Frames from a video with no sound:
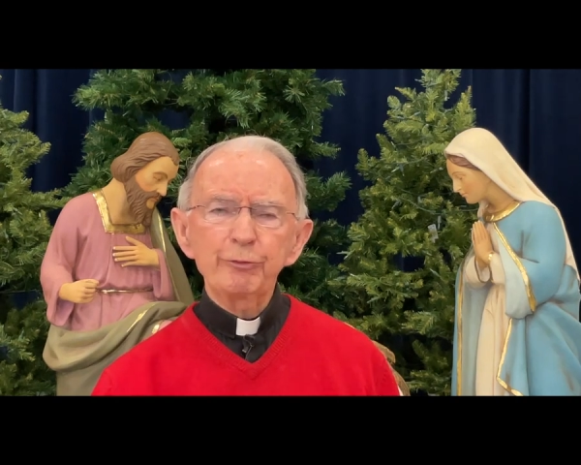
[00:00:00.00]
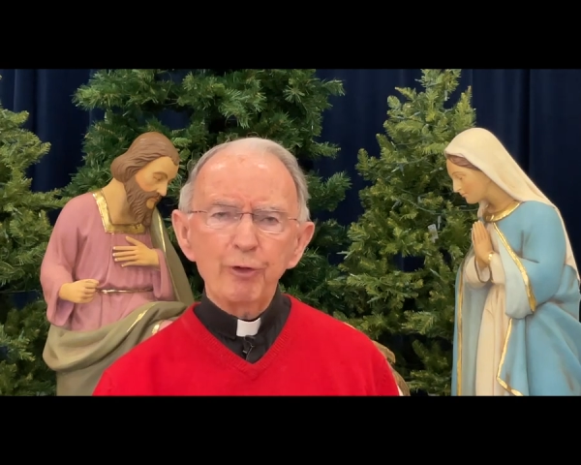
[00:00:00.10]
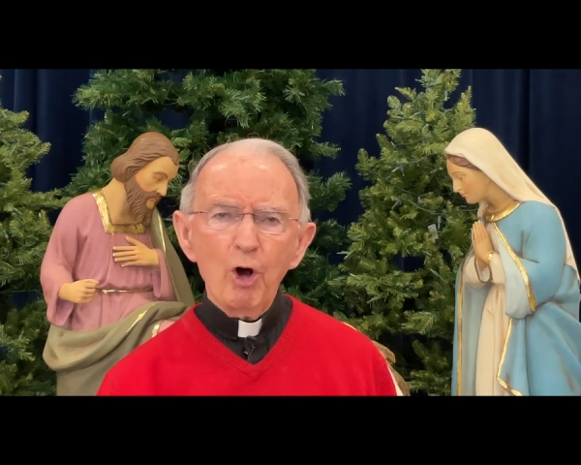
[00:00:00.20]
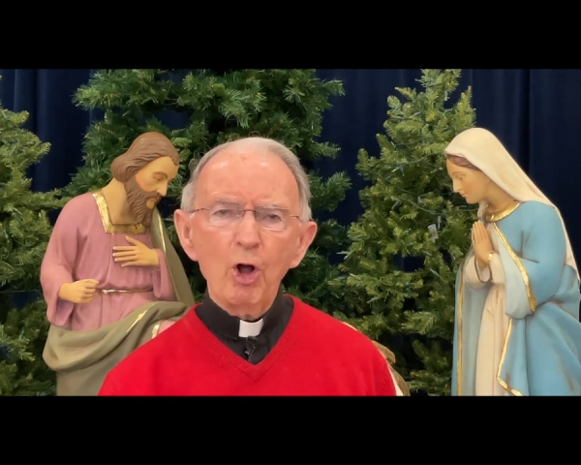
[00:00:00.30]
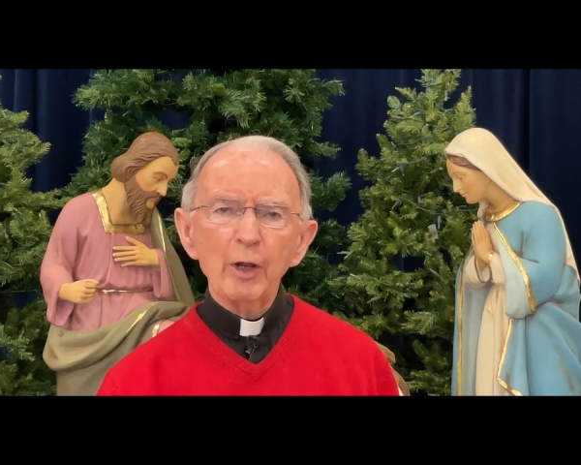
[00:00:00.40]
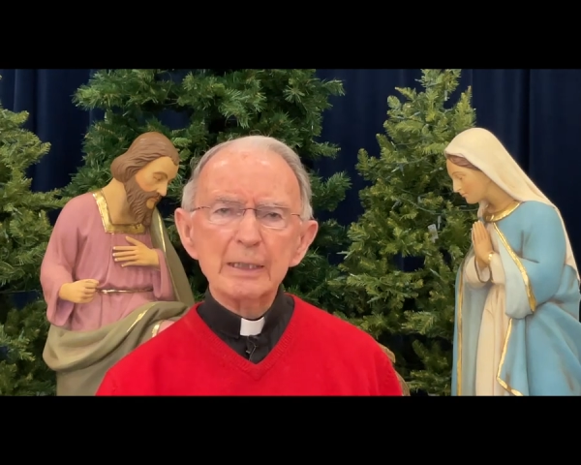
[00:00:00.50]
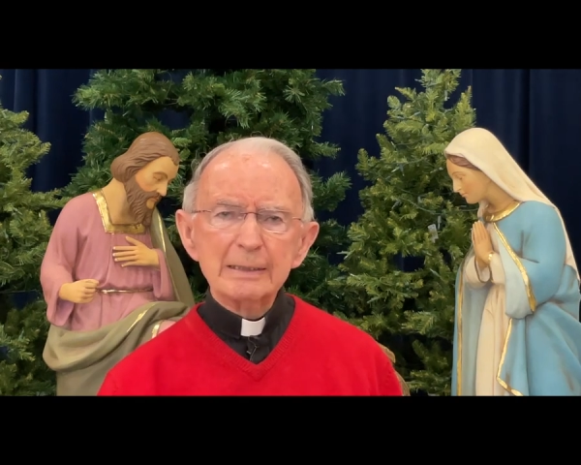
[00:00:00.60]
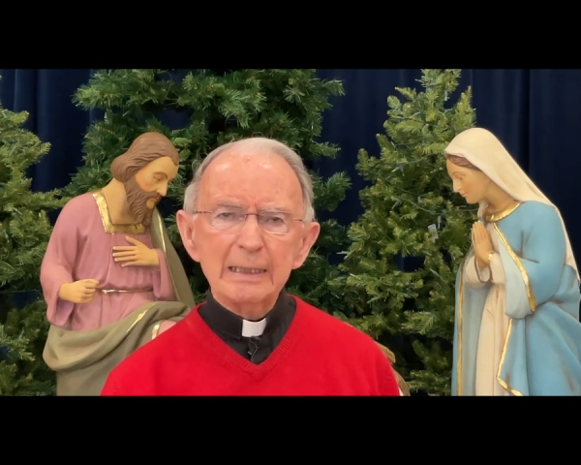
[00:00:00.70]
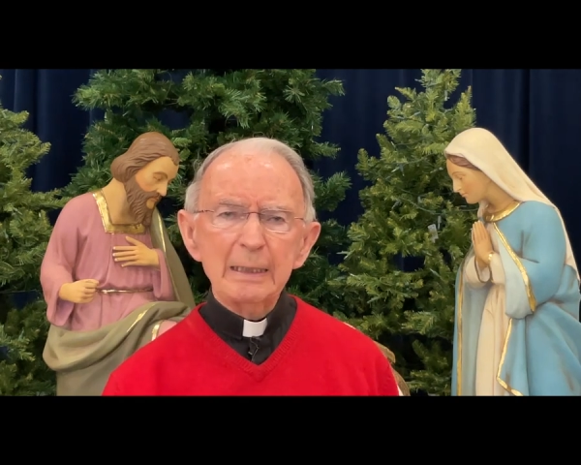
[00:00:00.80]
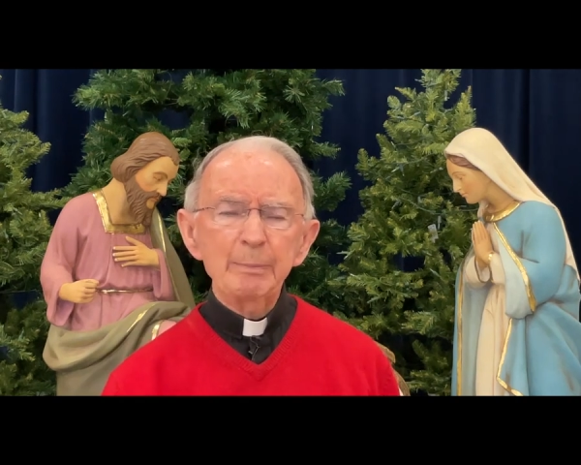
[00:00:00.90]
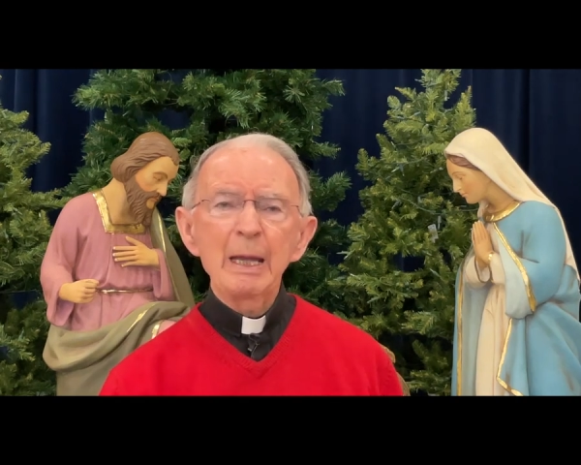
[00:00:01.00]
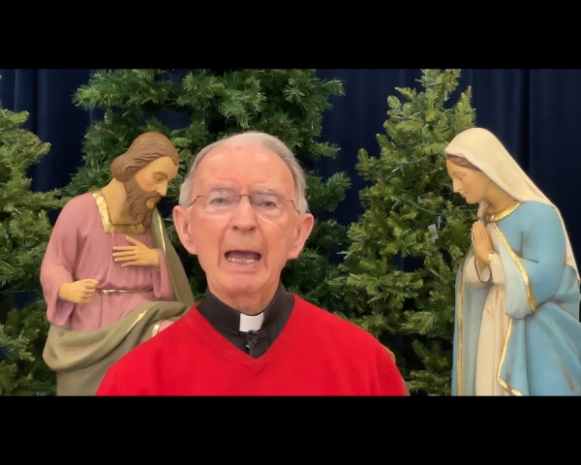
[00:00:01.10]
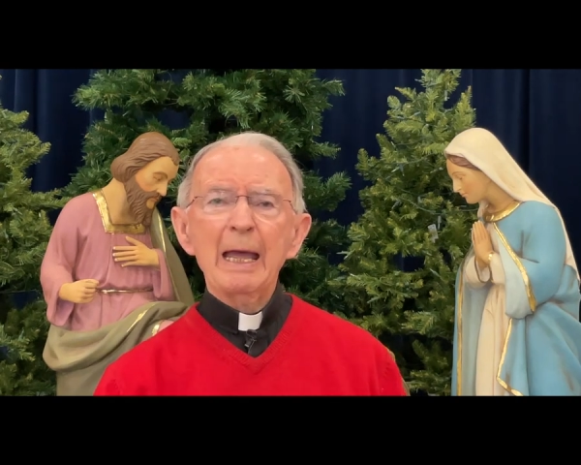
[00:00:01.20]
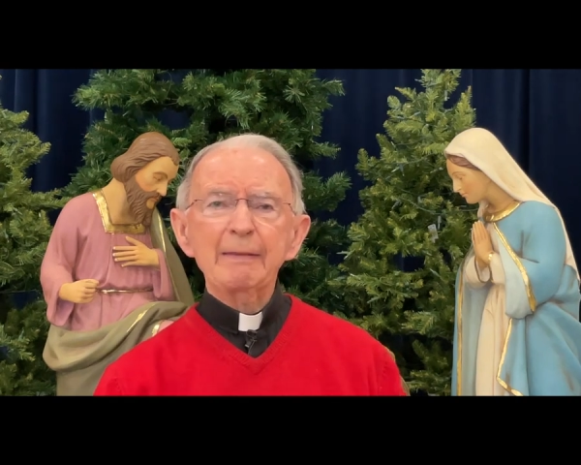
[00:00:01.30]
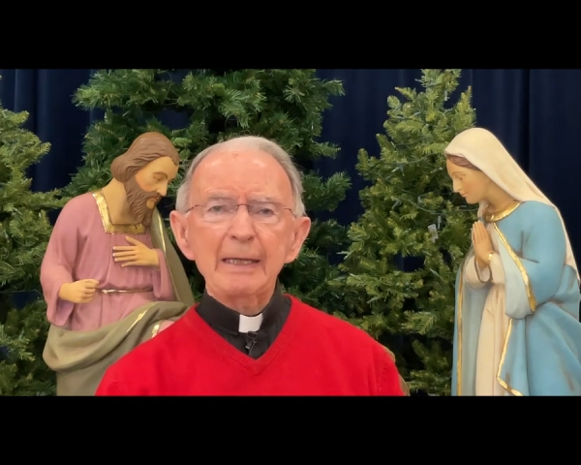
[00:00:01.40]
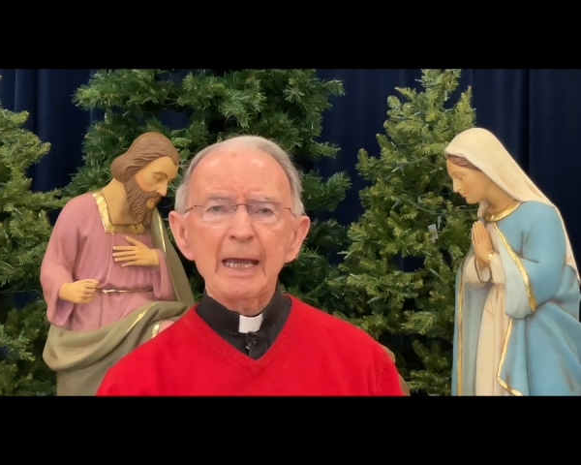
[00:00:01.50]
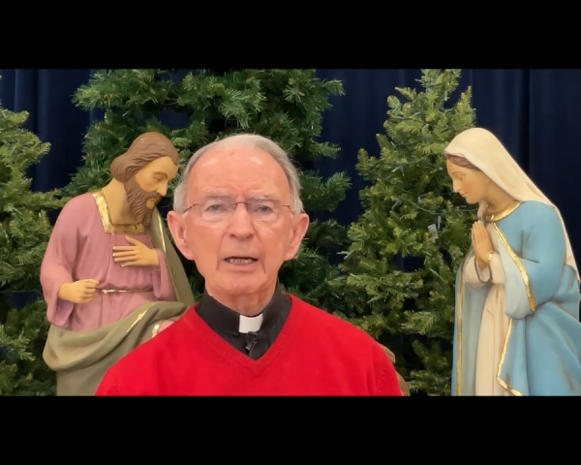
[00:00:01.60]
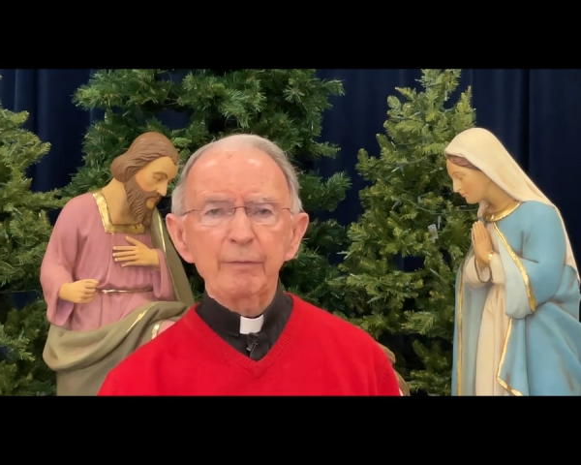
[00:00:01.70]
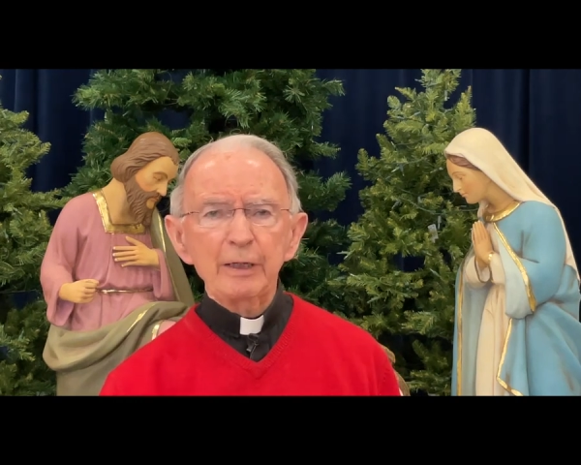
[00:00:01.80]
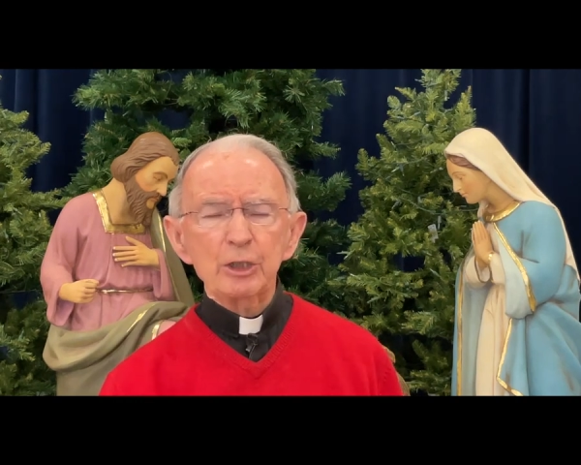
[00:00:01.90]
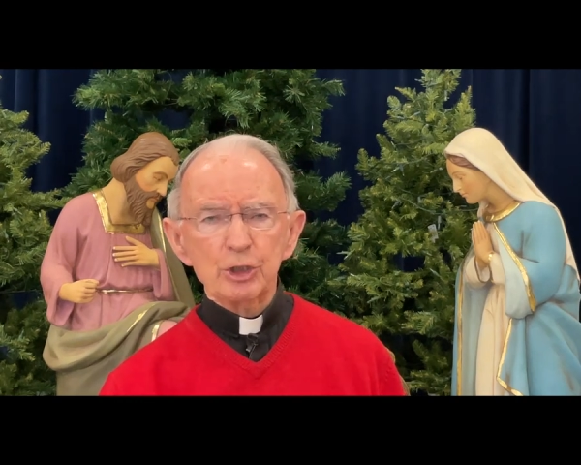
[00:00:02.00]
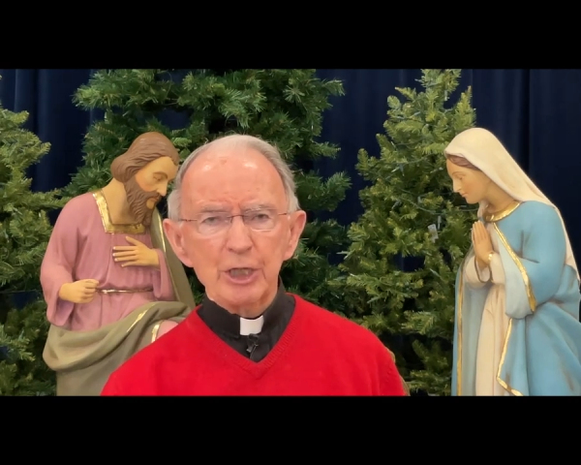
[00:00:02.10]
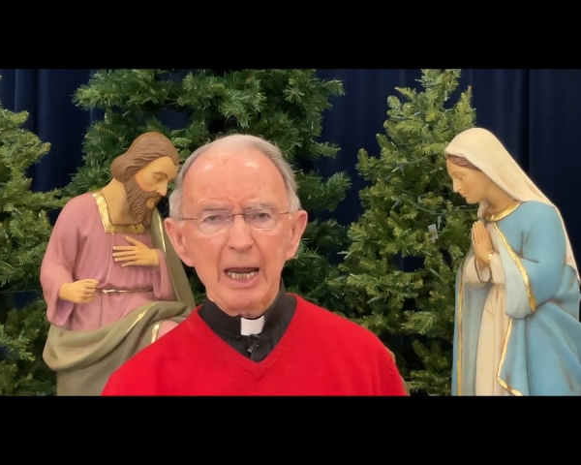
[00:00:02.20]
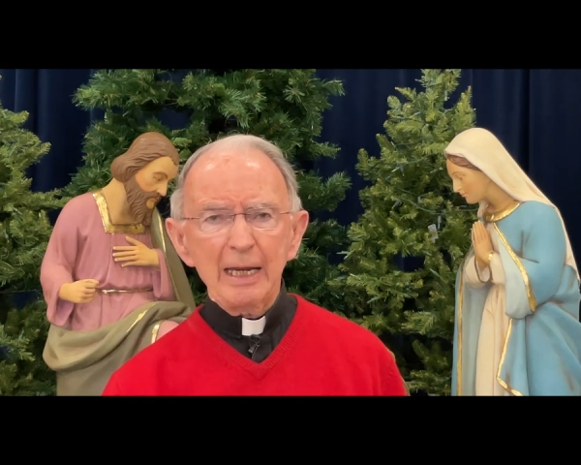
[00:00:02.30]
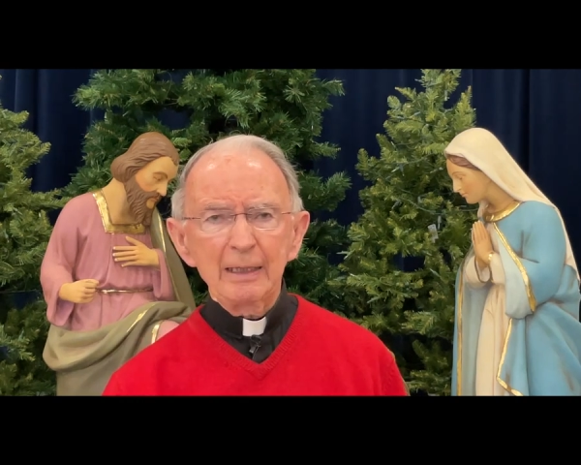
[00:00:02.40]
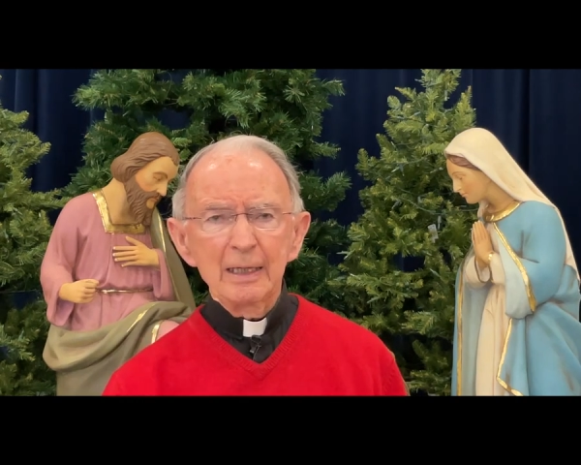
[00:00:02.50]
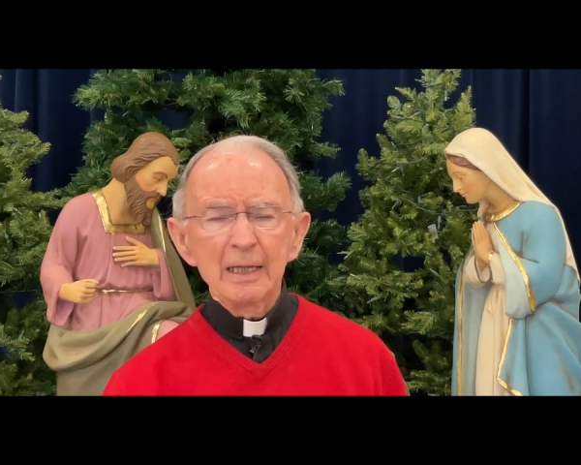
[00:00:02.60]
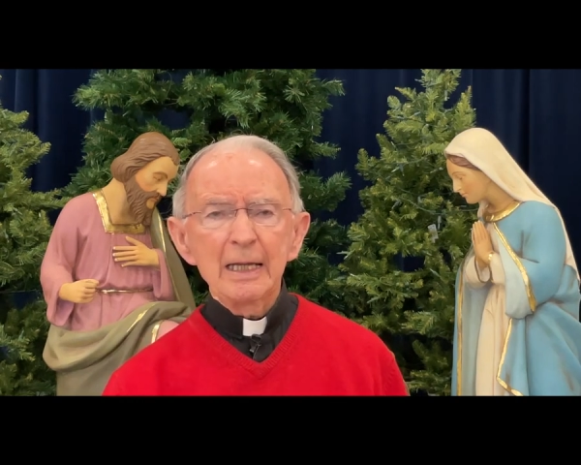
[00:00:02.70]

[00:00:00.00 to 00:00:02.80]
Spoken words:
fall asleep at the end of each day